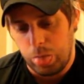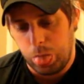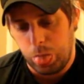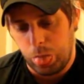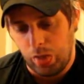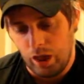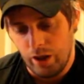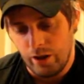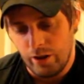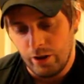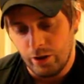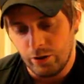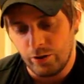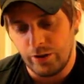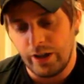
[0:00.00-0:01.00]

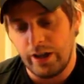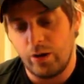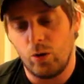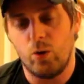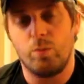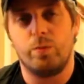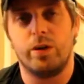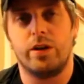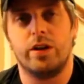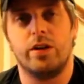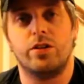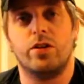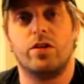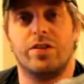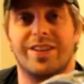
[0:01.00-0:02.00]
Do not open
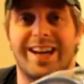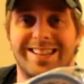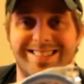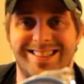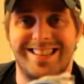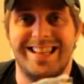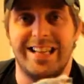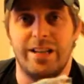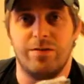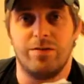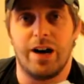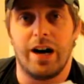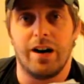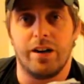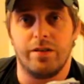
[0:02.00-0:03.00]
until
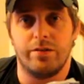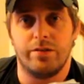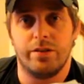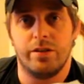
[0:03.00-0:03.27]
1985.